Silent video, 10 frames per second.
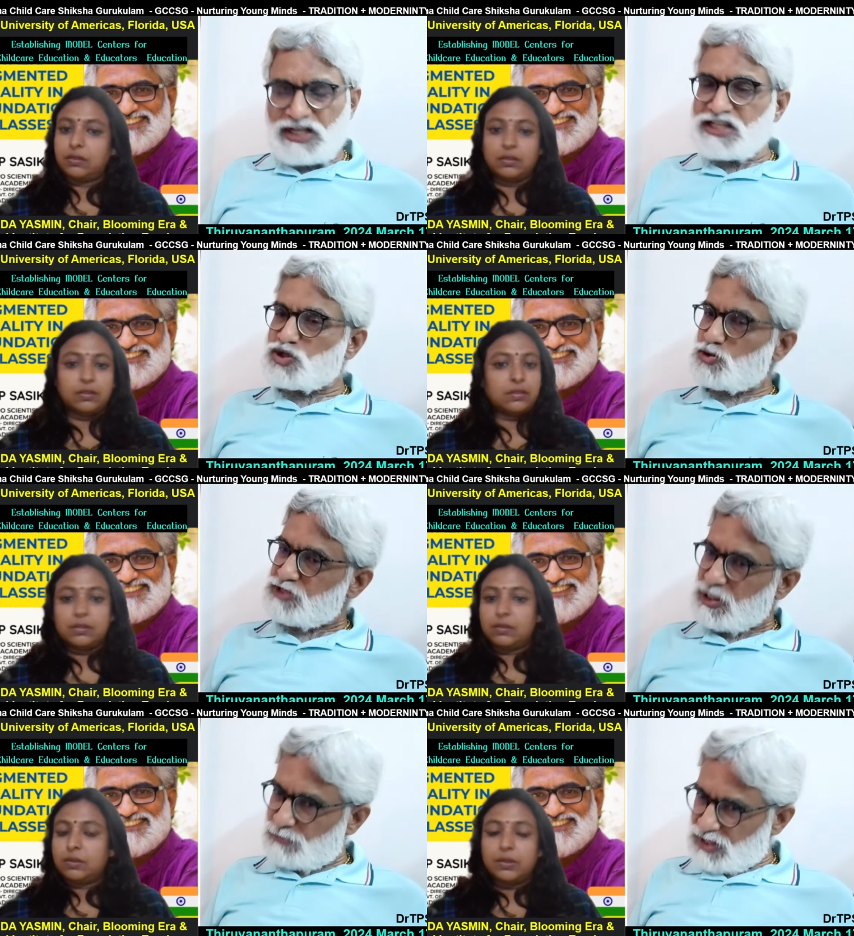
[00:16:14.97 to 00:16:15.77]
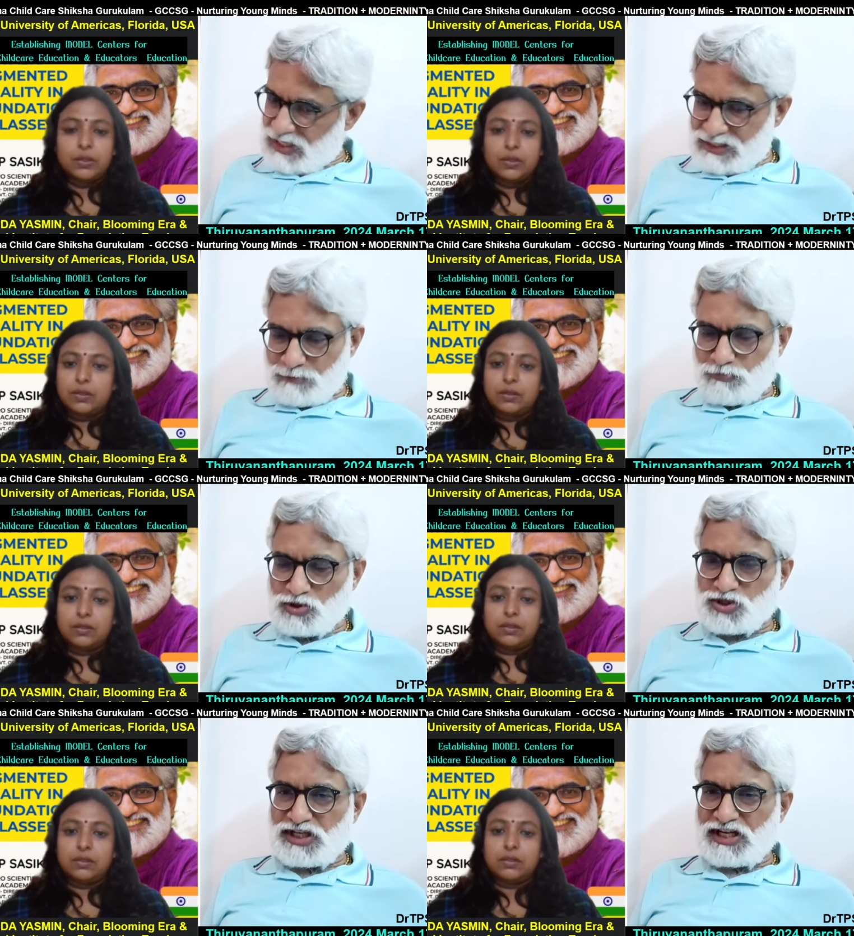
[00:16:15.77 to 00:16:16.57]
Speaker 1: but assume somebody has a
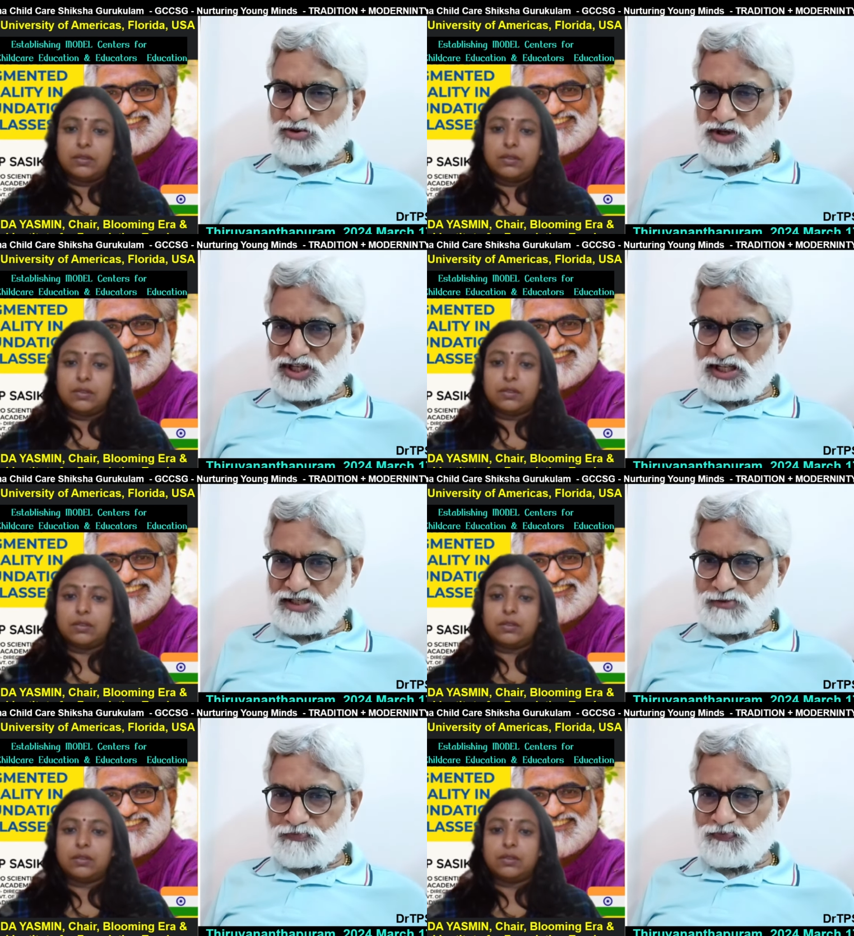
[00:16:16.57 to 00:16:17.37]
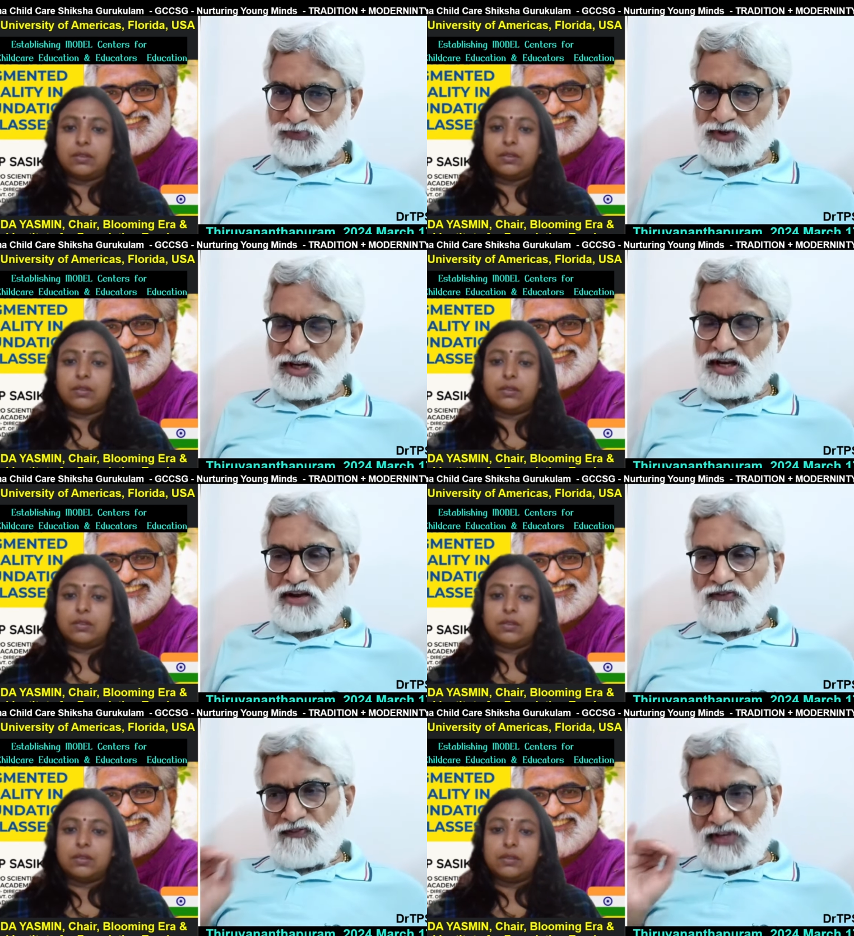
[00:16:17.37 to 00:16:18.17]
post graduation
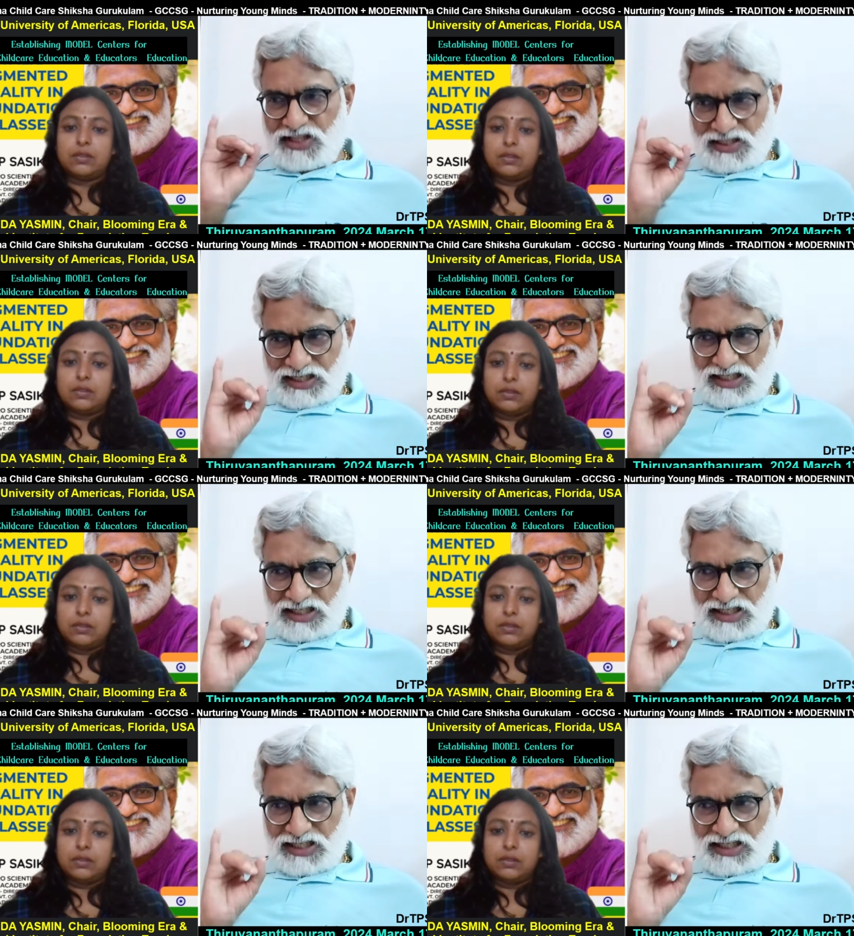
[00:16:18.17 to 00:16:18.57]
with a